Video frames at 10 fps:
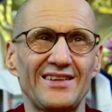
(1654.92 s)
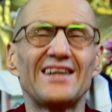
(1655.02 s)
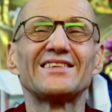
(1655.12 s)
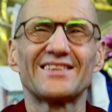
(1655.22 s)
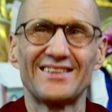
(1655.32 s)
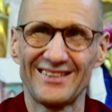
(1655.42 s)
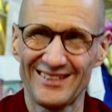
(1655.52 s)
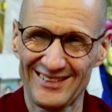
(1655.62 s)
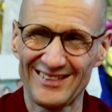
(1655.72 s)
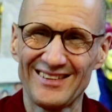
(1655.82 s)
Yes.
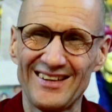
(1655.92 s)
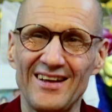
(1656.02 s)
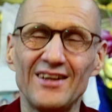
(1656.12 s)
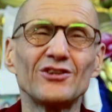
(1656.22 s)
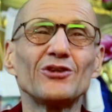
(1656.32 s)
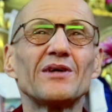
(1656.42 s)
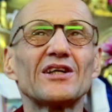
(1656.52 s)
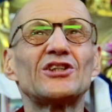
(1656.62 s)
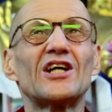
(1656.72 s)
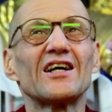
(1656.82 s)
Mm-hmm. You
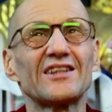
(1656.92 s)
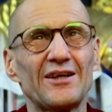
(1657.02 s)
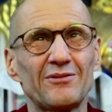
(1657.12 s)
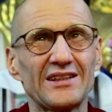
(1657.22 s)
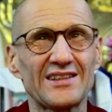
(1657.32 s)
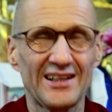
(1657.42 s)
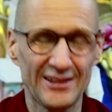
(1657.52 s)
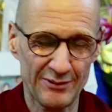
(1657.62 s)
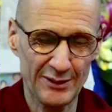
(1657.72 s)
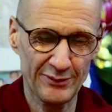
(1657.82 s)
better drug them and tie
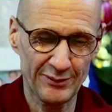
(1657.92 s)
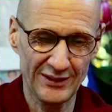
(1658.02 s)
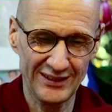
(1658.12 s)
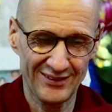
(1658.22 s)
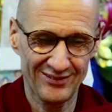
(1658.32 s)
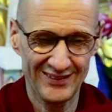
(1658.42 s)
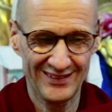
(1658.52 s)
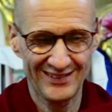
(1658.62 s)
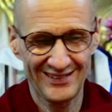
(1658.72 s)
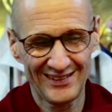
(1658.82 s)
them up and bring
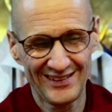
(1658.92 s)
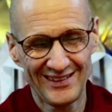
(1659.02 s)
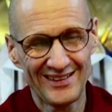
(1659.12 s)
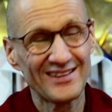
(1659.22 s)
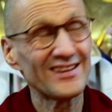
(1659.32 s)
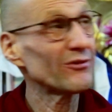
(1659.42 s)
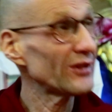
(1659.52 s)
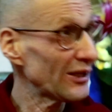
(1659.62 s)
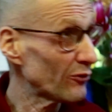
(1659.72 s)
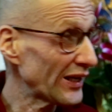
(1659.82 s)
them. And when
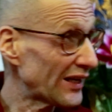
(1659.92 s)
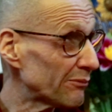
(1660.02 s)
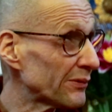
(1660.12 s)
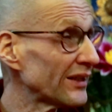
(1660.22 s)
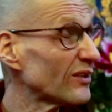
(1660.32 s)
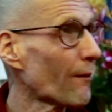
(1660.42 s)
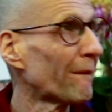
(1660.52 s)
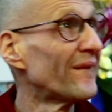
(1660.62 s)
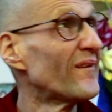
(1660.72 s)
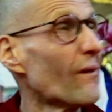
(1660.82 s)
they wake up here,
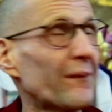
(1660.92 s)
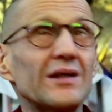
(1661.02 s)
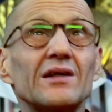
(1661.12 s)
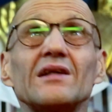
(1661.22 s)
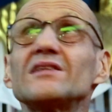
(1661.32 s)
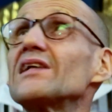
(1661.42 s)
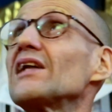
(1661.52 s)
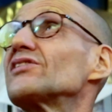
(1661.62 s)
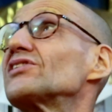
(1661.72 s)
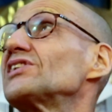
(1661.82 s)
at least
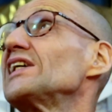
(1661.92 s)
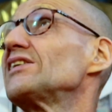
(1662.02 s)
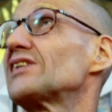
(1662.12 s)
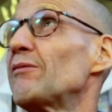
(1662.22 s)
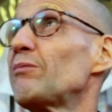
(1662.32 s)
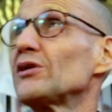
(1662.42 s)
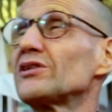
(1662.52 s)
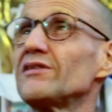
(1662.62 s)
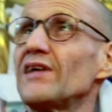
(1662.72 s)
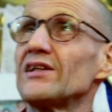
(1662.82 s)
they'll see some
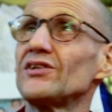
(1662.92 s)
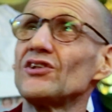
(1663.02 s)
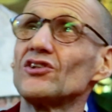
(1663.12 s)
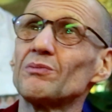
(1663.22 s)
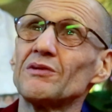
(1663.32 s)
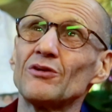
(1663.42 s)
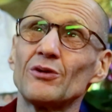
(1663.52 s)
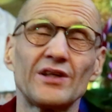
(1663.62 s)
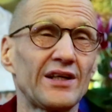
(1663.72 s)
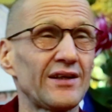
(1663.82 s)
positive energies
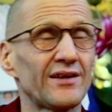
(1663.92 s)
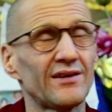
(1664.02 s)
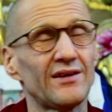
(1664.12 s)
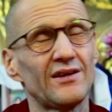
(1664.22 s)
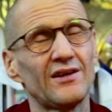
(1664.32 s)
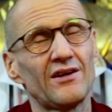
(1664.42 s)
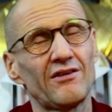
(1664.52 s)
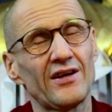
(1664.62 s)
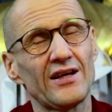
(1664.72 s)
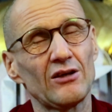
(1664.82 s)
before they
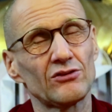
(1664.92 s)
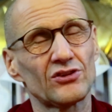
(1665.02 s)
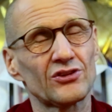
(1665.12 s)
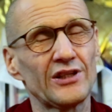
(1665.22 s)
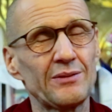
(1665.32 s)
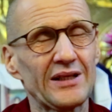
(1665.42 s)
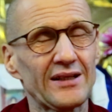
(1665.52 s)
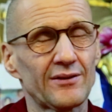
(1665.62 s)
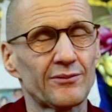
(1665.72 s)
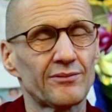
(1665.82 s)
run out screaming.